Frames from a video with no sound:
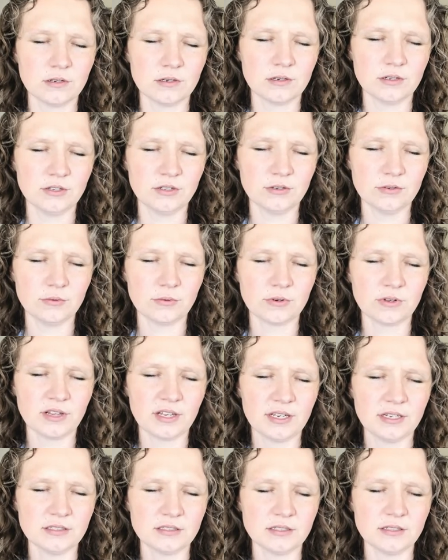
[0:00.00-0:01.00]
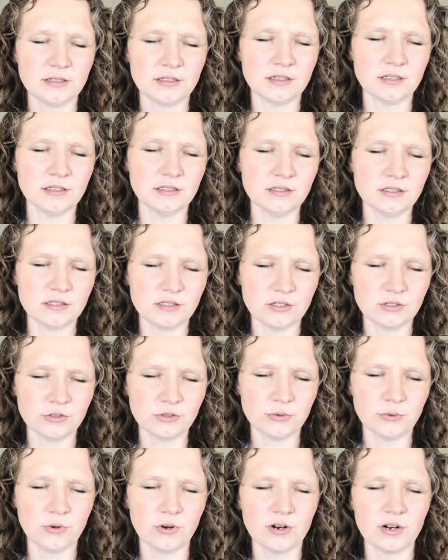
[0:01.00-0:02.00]
You relate to this.
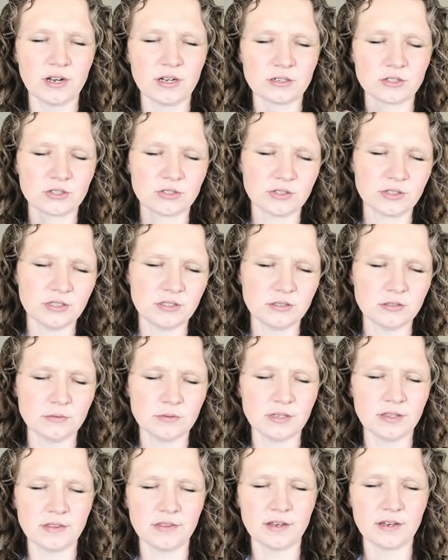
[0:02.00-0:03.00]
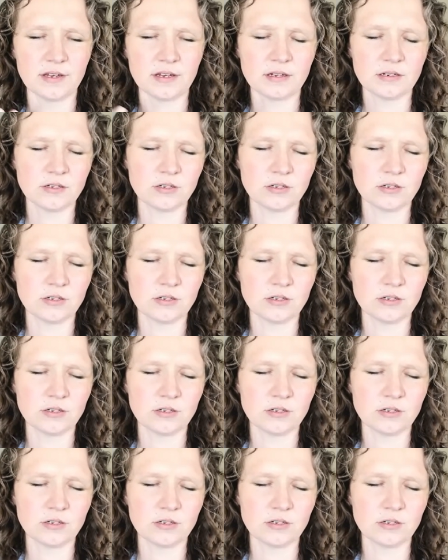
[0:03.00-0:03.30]
You are actually doing that.